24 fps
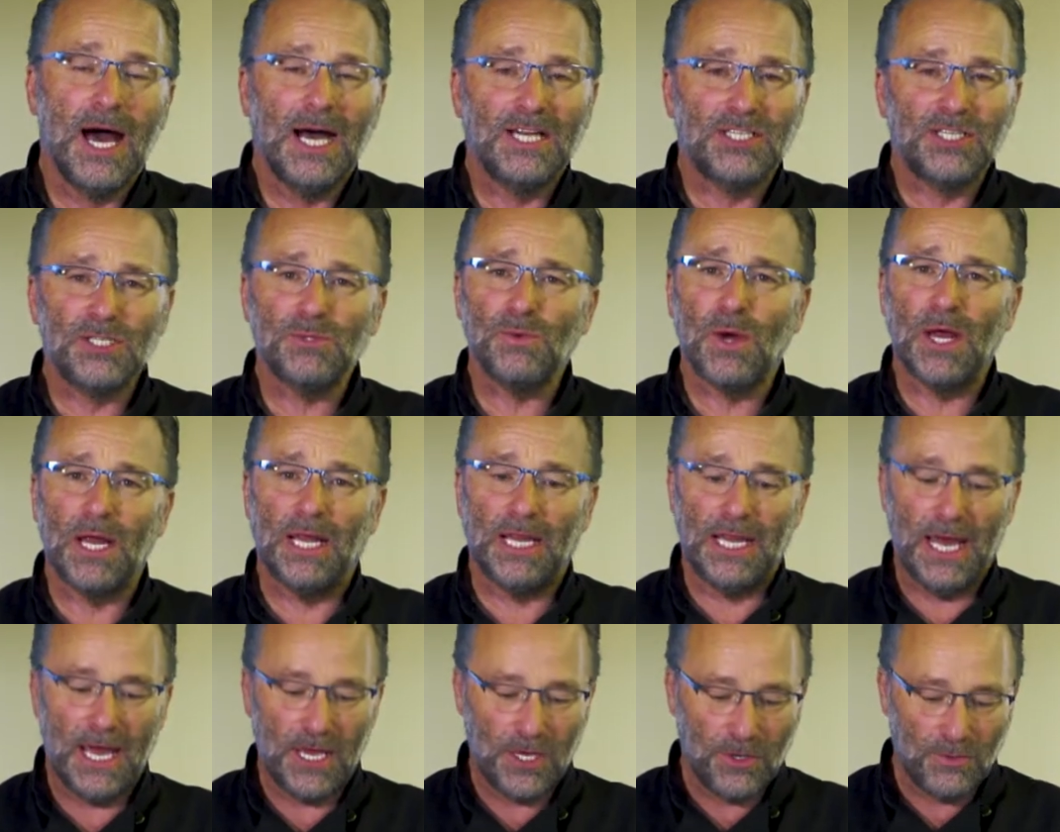Just want to
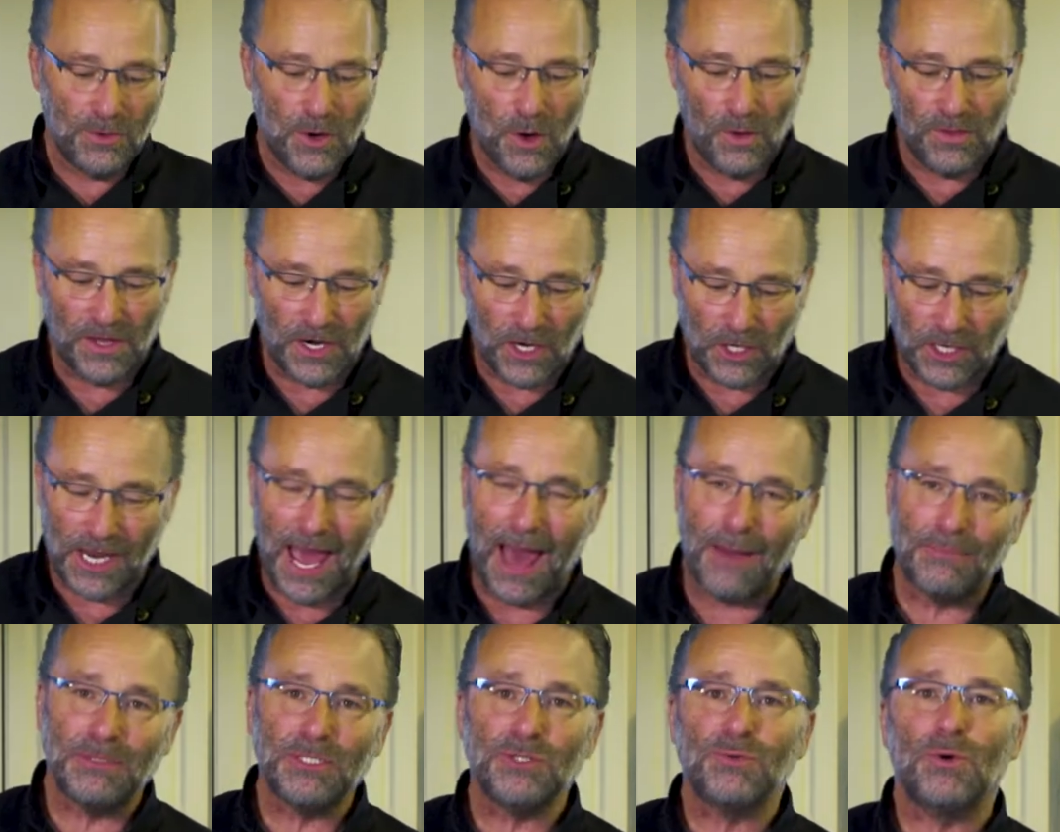let you know that our
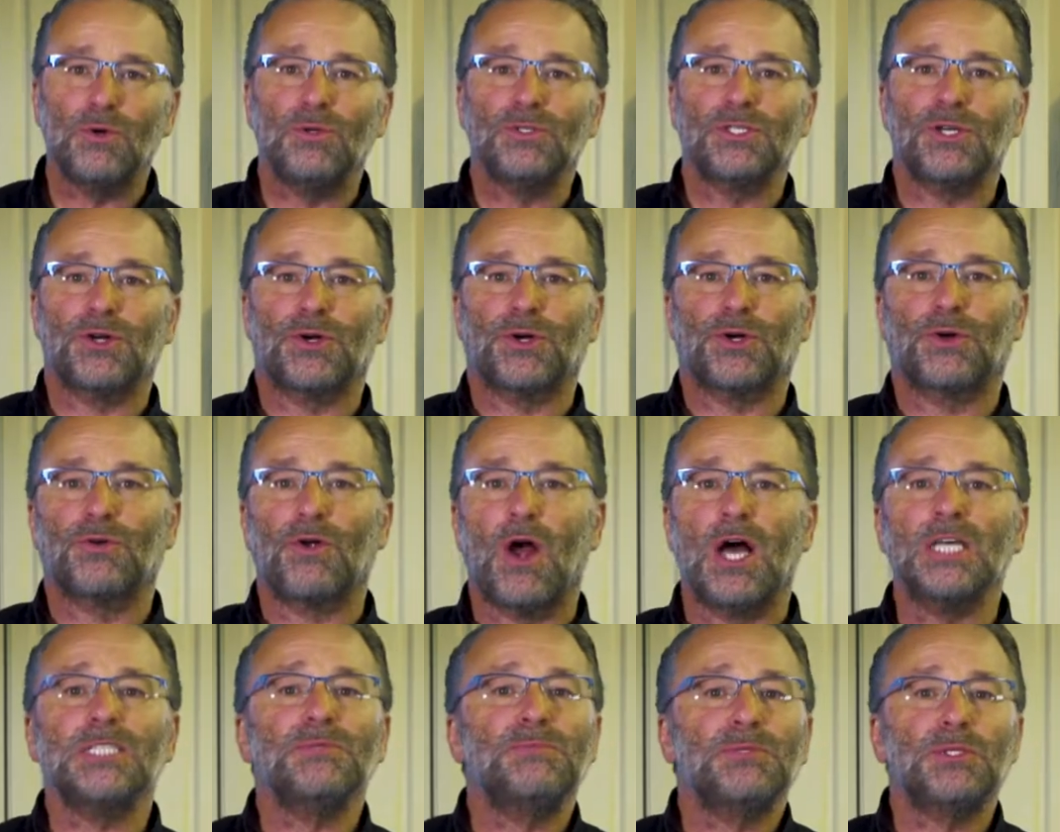cabbage rolls are a
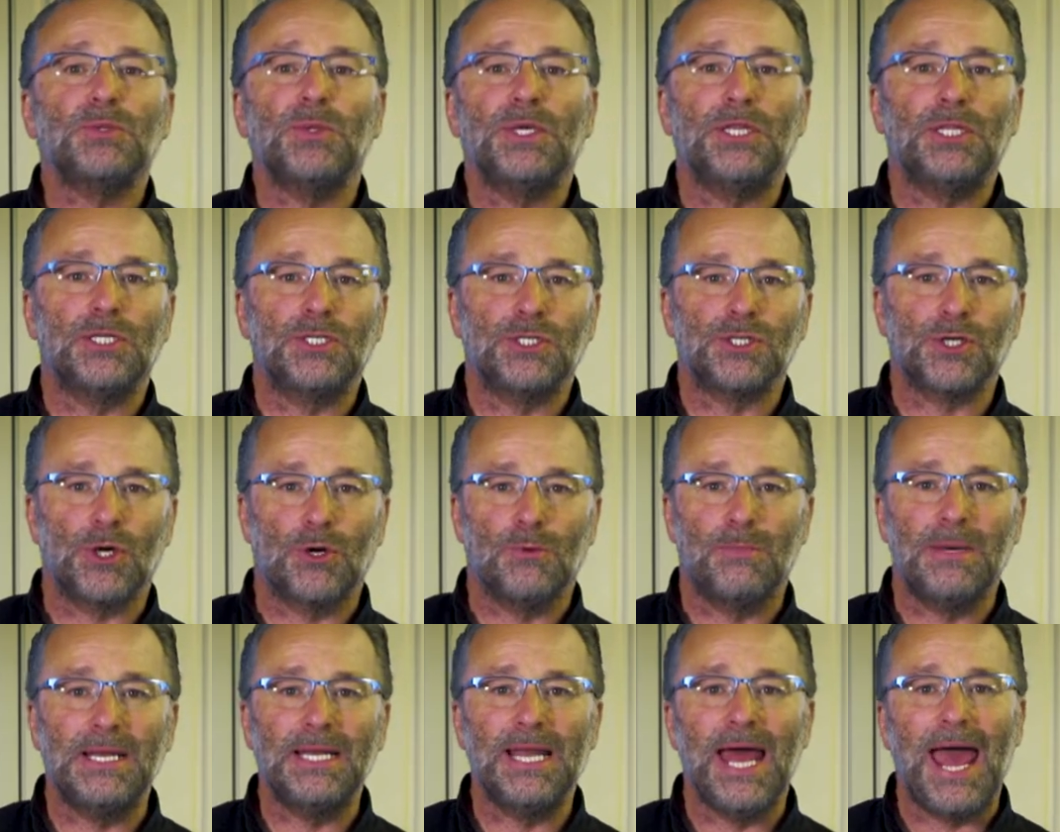cross between the
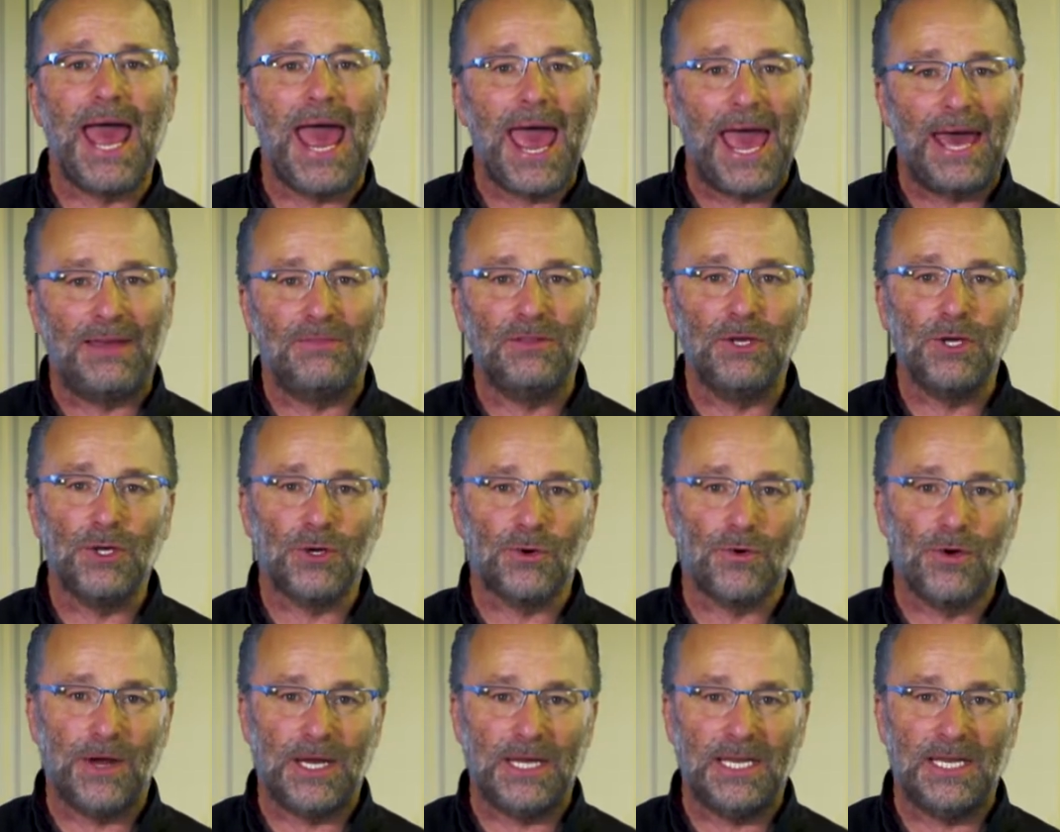German and the
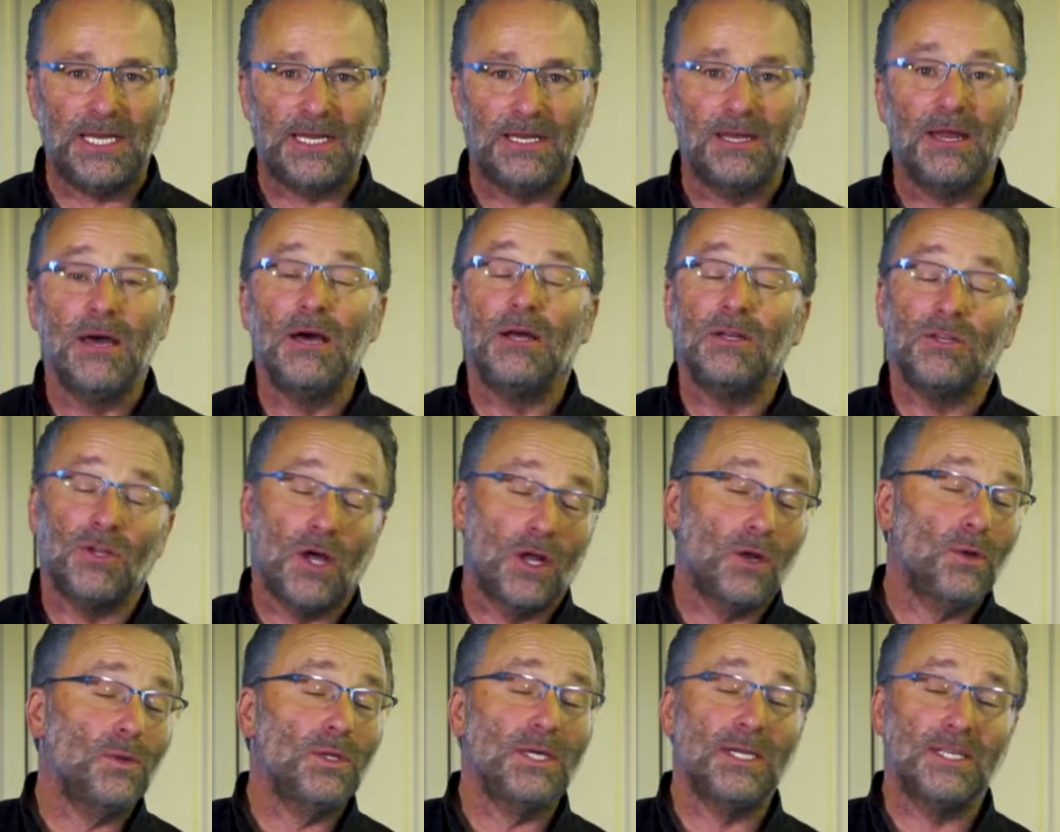Ukrainian,
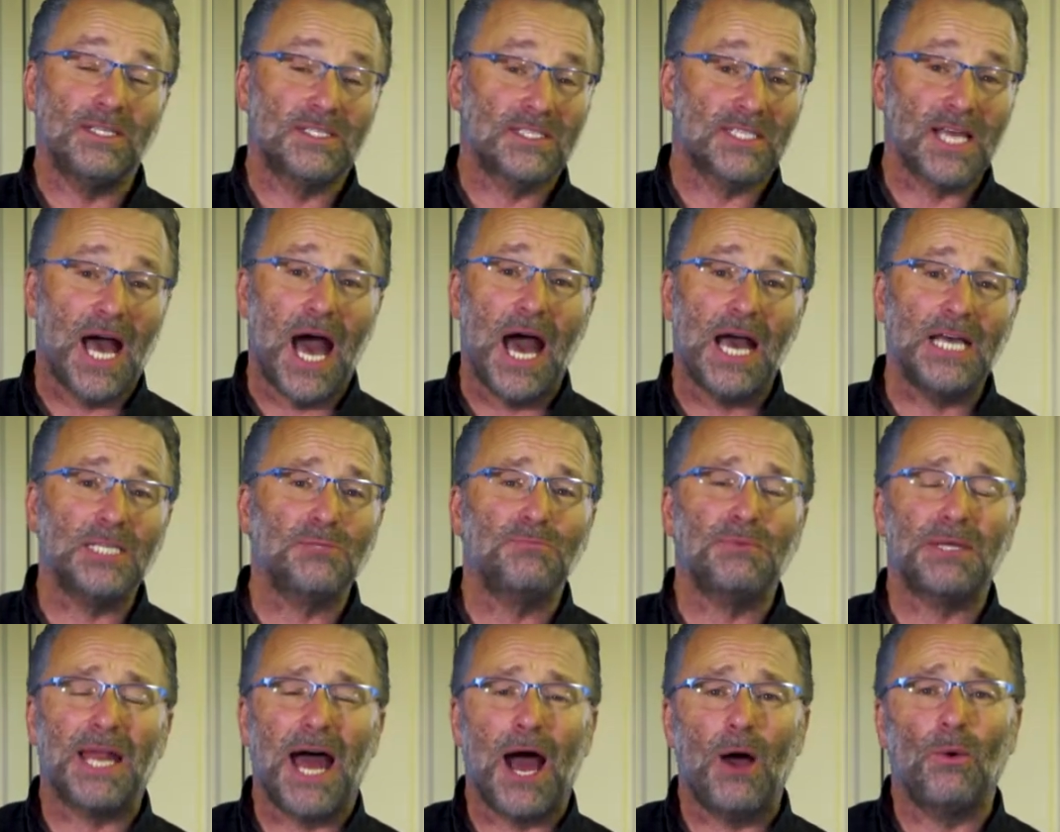not only in size,
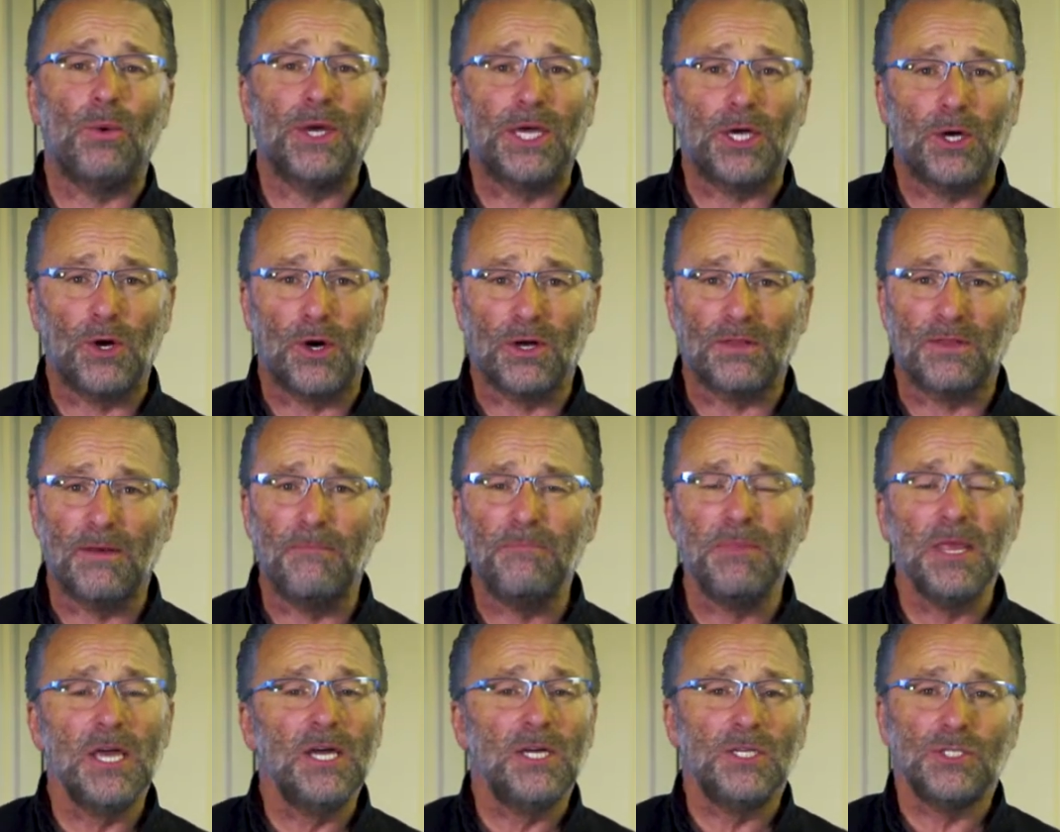but how we cook them.